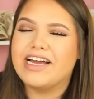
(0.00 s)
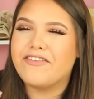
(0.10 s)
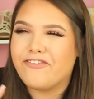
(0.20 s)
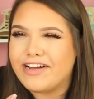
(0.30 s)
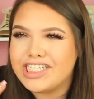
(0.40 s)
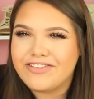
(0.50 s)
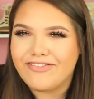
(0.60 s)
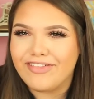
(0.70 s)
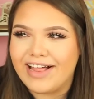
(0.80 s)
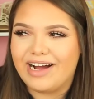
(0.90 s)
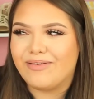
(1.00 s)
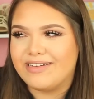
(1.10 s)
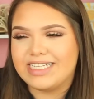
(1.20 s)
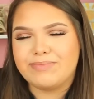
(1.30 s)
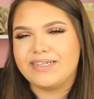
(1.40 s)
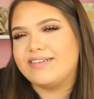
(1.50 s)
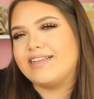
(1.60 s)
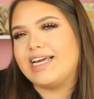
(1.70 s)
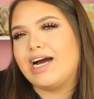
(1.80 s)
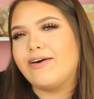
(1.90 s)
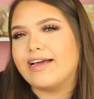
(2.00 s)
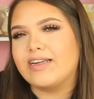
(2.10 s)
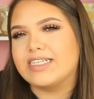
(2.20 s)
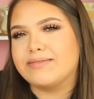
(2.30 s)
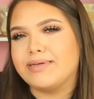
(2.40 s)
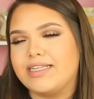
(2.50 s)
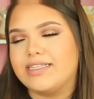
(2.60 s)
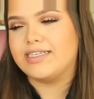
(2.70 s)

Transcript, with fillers: Like a fresh flower. That's basically how I can explain